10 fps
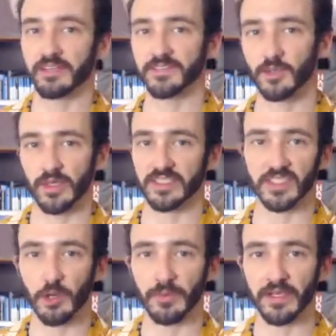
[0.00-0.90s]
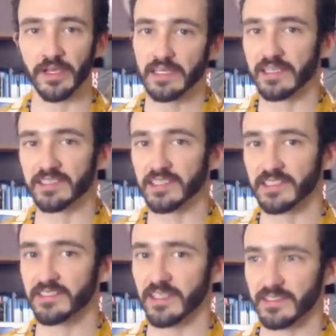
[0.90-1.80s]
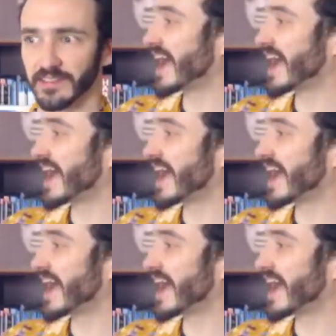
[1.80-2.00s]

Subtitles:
gives you quick scoping. It doesn't exist.